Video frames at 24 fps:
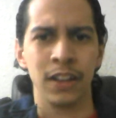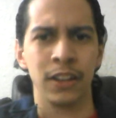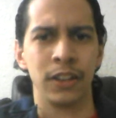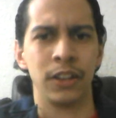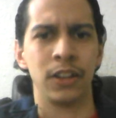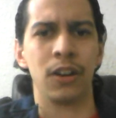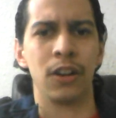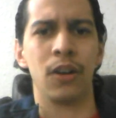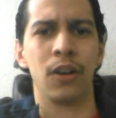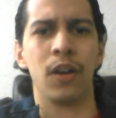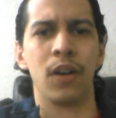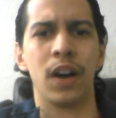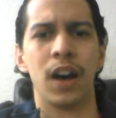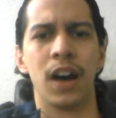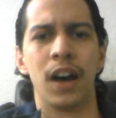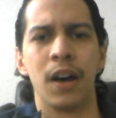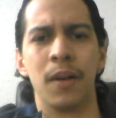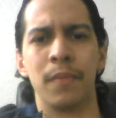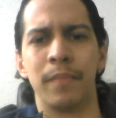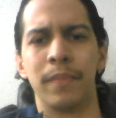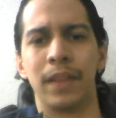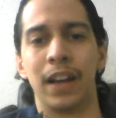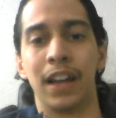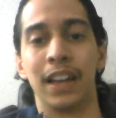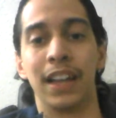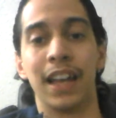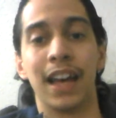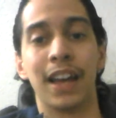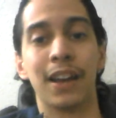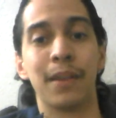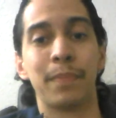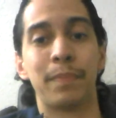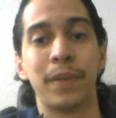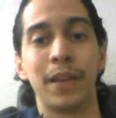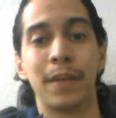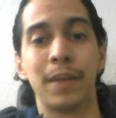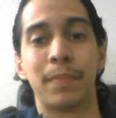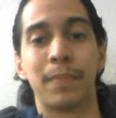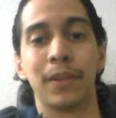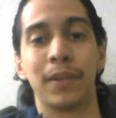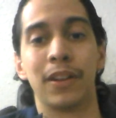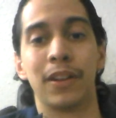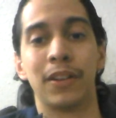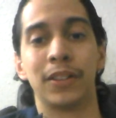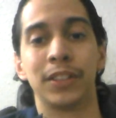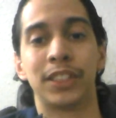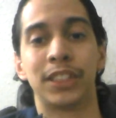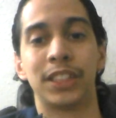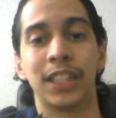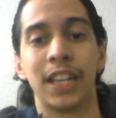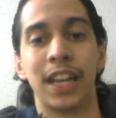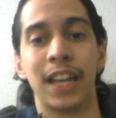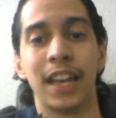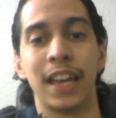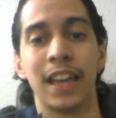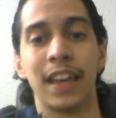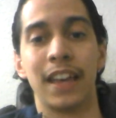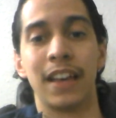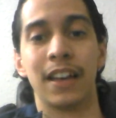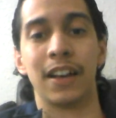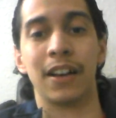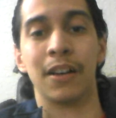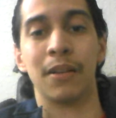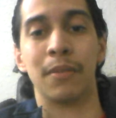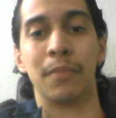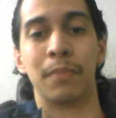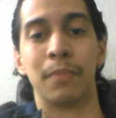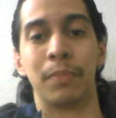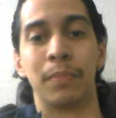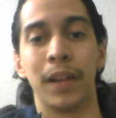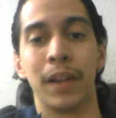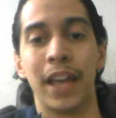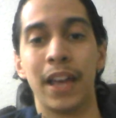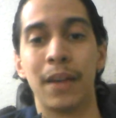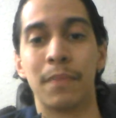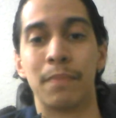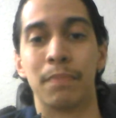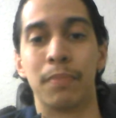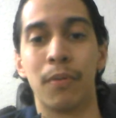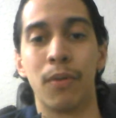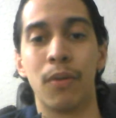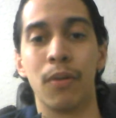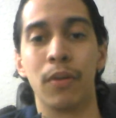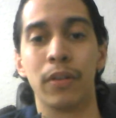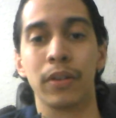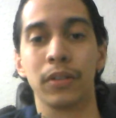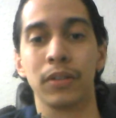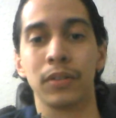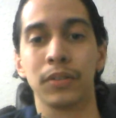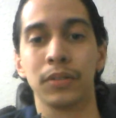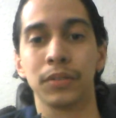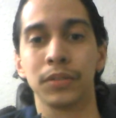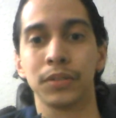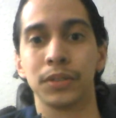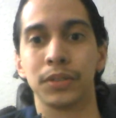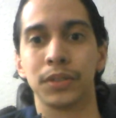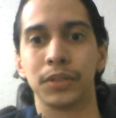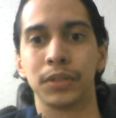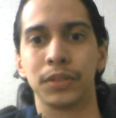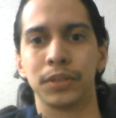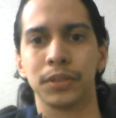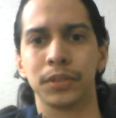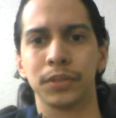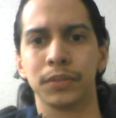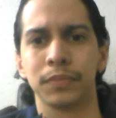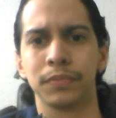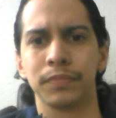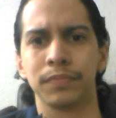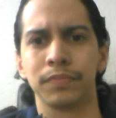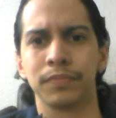You know, a lot of people are saying guys like Blake Bortles,